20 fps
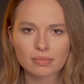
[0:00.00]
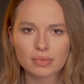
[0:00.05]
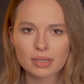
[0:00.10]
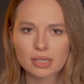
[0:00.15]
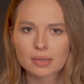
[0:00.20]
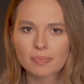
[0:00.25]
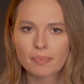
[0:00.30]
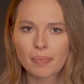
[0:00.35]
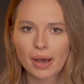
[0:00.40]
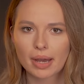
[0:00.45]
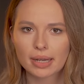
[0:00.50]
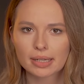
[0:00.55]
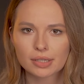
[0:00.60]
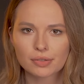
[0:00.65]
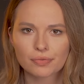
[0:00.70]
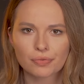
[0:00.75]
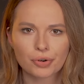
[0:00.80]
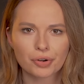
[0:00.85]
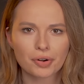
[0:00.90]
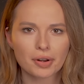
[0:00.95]

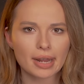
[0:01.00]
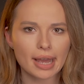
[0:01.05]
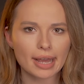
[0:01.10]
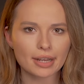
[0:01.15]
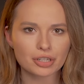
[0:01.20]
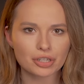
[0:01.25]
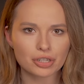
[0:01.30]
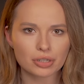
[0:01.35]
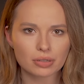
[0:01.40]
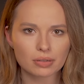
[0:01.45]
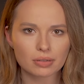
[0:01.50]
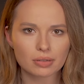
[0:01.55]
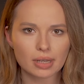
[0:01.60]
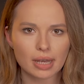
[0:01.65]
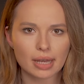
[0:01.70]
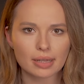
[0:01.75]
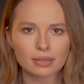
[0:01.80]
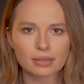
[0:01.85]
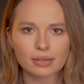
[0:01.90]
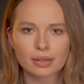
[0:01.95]
spies, foreign agents,
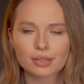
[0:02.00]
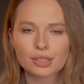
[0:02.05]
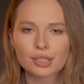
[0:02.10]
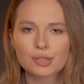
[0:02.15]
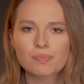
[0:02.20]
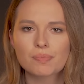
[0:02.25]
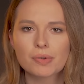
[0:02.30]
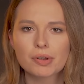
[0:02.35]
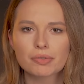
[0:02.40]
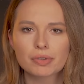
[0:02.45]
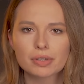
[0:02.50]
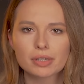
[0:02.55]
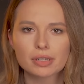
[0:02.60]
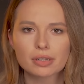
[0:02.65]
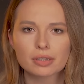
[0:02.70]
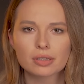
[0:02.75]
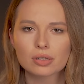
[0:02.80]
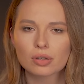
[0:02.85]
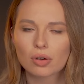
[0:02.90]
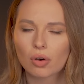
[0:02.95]
and
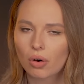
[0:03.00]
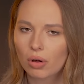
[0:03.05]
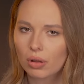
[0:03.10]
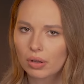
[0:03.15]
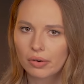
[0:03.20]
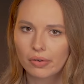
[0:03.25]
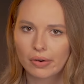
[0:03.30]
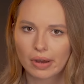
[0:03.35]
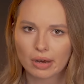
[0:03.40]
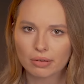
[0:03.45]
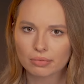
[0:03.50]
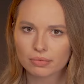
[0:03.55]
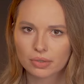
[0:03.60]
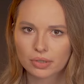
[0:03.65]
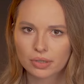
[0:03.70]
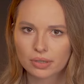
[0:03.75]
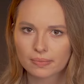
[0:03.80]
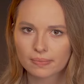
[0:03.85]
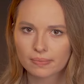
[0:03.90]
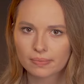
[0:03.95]
conspiracies all
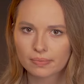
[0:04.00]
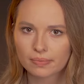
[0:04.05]
around.